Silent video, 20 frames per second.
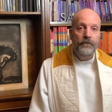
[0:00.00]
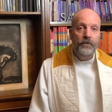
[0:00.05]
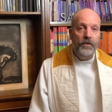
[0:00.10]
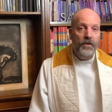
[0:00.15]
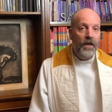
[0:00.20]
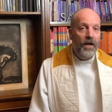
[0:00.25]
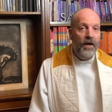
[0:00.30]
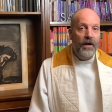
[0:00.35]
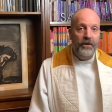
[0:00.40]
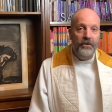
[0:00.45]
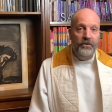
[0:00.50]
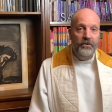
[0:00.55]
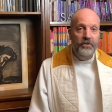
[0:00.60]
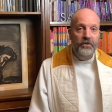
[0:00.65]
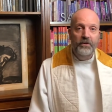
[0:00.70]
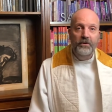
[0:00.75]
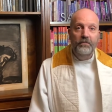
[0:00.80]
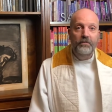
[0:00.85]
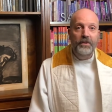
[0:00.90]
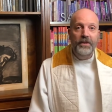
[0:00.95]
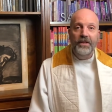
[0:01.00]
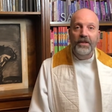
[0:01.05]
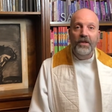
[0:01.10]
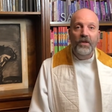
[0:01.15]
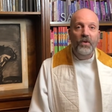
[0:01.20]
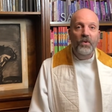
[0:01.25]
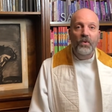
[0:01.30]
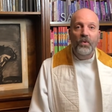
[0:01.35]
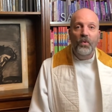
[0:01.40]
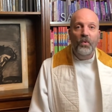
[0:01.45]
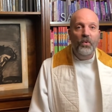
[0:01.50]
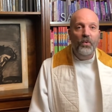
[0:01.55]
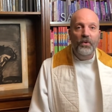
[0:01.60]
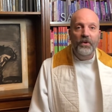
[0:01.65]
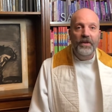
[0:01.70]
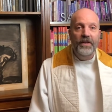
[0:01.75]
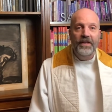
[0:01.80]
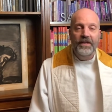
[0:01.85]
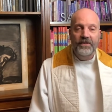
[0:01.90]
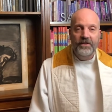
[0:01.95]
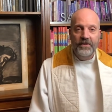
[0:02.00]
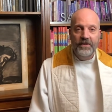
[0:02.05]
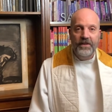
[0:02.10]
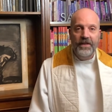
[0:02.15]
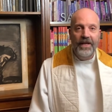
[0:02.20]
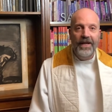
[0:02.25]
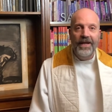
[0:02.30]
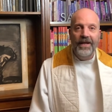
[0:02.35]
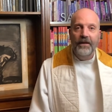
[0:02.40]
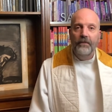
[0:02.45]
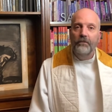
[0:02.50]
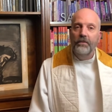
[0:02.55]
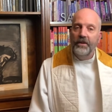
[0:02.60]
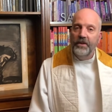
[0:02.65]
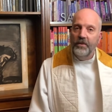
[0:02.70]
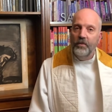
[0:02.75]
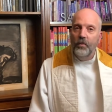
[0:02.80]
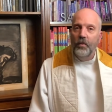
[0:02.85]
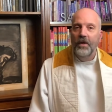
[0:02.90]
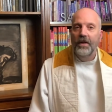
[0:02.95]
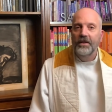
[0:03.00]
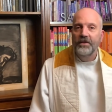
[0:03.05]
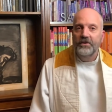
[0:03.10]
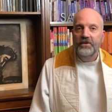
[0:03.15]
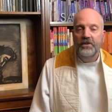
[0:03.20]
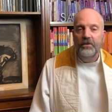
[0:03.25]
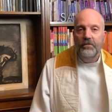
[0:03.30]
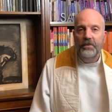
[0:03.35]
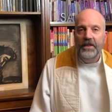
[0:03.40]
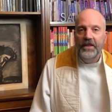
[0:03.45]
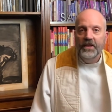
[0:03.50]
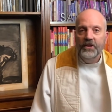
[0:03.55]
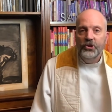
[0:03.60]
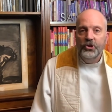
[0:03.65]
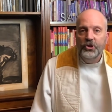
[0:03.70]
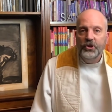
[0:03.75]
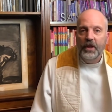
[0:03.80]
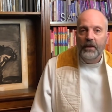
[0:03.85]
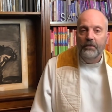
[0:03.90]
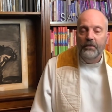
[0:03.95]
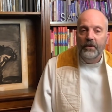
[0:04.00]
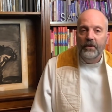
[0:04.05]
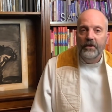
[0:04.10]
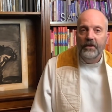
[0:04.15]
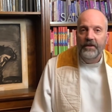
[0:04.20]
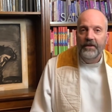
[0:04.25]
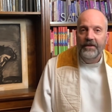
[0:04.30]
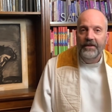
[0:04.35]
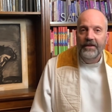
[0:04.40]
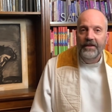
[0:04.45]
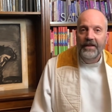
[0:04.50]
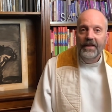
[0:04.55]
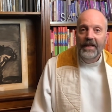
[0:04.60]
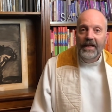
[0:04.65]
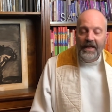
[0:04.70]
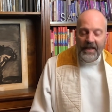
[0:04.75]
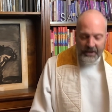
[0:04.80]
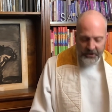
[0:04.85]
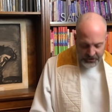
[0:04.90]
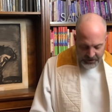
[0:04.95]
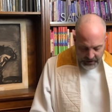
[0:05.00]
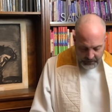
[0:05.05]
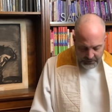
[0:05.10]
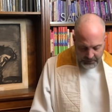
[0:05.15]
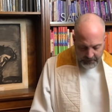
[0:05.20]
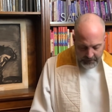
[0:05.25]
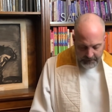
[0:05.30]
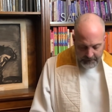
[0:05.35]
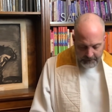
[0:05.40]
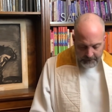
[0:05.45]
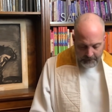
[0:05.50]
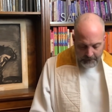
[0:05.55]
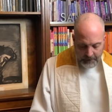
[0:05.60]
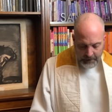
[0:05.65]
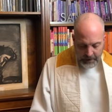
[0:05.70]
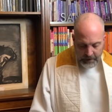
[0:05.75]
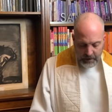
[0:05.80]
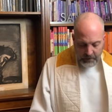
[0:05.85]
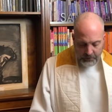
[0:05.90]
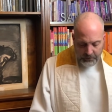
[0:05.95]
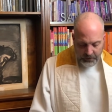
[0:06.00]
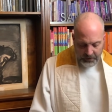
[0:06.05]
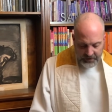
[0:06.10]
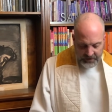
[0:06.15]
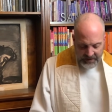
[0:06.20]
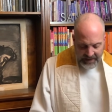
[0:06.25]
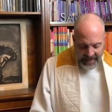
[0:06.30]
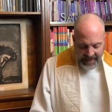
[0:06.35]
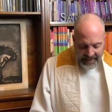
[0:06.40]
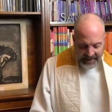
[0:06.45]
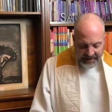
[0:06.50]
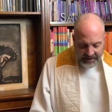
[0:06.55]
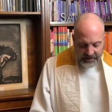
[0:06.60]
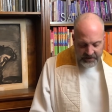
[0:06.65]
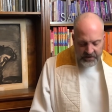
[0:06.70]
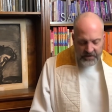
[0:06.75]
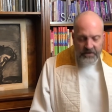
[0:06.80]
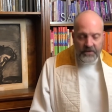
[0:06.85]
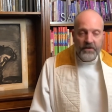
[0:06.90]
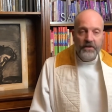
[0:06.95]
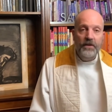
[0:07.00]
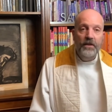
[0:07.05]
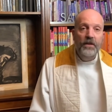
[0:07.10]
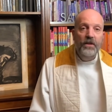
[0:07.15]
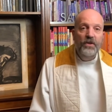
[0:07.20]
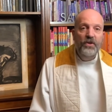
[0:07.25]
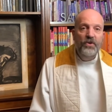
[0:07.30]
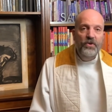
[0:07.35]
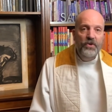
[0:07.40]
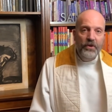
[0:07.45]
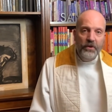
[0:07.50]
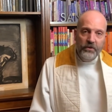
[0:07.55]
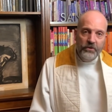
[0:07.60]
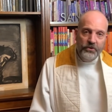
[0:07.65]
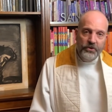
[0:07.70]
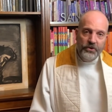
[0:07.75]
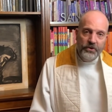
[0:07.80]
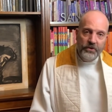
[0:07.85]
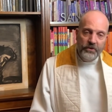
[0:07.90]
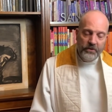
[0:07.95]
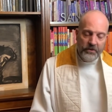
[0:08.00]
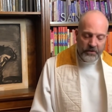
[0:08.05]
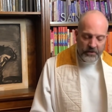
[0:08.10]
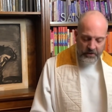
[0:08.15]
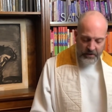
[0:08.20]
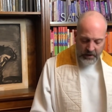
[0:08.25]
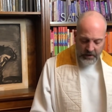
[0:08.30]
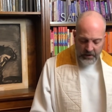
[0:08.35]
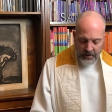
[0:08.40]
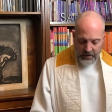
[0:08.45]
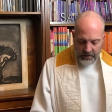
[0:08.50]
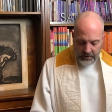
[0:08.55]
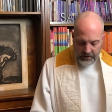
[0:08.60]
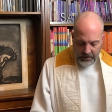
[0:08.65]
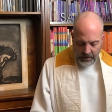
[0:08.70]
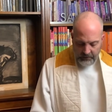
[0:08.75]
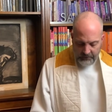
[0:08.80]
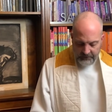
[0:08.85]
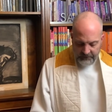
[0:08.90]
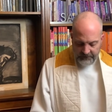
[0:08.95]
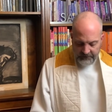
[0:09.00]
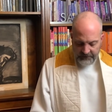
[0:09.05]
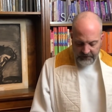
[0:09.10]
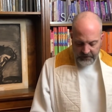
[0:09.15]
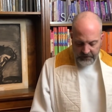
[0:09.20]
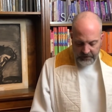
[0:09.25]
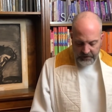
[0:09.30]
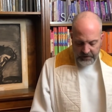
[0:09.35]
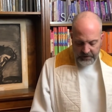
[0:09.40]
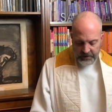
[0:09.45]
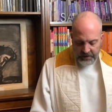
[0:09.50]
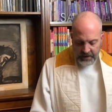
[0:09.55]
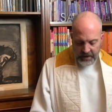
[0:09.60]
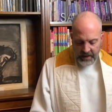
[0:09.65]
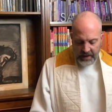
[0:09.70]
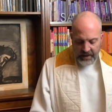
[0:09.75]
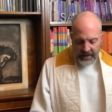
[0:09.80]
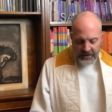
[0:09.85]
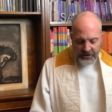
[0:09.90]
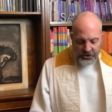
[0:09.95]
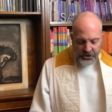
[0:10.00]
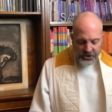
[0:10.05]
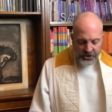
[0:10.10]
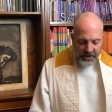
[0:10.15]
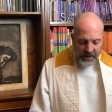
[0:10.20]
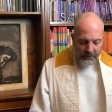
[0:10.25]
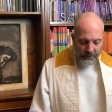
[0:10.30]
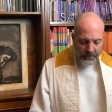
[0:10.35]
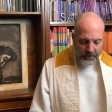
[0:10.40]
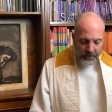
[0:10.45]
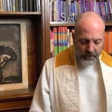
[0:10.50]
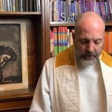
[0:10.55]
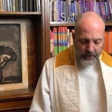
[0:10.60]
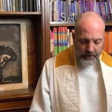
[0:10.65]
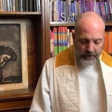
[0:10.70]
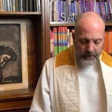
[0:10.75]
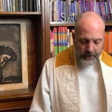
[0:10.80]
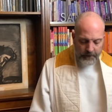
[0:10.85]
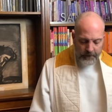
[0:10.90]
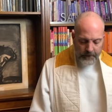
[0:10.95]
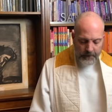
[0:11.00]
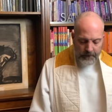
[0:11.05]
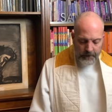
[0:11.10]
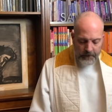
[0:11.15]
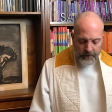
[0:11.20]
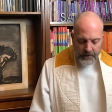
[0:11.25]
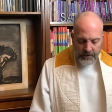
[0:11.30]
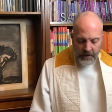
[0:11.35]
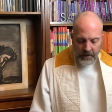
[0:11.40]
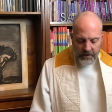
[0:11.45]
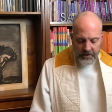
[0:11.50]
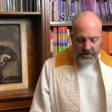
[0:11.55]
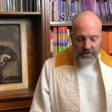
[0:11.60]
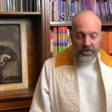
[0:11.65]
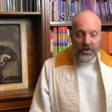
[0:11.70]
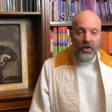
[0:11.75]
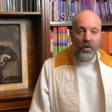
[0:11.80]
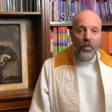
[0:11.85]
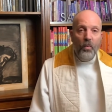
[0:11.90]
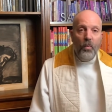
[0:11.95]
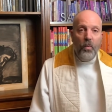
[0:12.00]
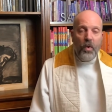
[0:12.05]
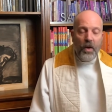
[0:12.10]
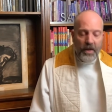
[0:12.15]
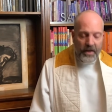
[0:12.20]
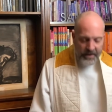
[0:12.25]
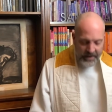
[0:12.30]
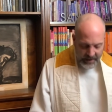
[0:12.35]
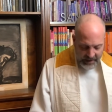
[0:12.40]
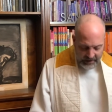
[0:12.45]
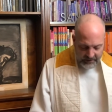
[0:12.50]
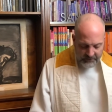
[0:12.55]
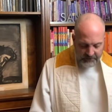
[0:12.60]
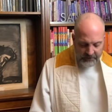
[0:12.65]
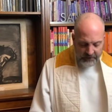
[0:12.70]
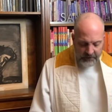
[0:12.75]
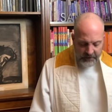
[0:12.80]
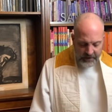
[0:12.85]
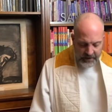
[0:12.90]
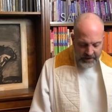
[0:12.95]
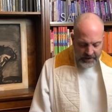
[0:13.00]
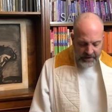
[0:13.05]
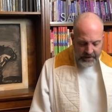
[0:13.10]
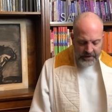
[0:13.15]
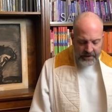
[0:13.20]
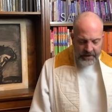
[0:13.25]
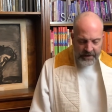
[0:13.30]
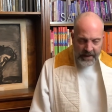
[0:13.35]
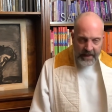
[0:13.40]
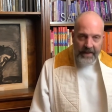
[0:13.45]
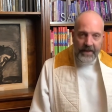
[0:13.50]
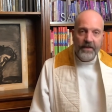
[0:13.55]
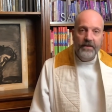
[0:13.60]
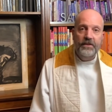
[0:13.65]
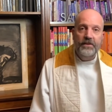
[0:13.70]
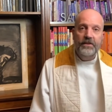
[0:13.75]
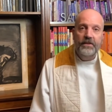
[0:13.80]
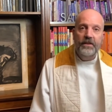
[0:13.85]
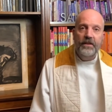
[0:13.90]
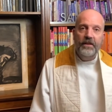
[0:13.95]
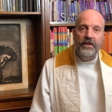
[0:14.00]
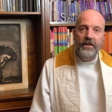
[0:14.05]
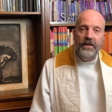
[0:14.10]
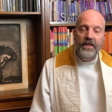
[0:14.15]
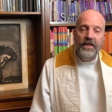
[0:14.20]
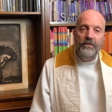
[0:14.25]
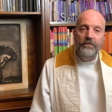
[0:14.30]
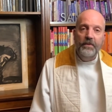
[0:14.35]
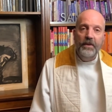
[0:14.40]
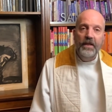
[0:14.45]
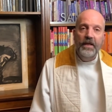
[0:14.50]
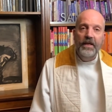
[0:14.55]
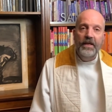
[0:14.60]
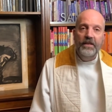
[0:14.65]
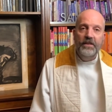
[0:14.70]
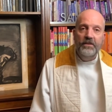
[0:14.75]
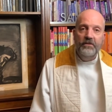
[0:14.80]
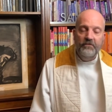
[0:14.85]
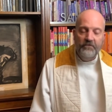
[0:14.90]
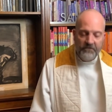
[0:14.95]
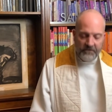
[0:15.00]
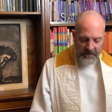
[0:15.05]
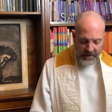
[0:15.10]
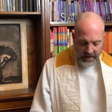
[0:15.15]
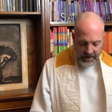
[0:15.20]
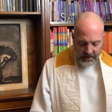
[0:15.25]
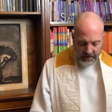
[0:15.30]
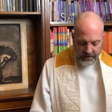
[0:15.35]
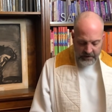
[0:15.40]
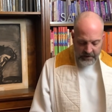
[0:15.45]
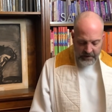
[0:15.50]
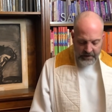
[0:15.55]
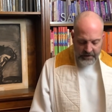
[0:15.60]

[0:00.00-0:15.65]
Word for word: God could be a glorious king, but he wants to be a shepherd. A shepherd protects, nurtures, comforts. A shepherd does whatever it takes to keep his flock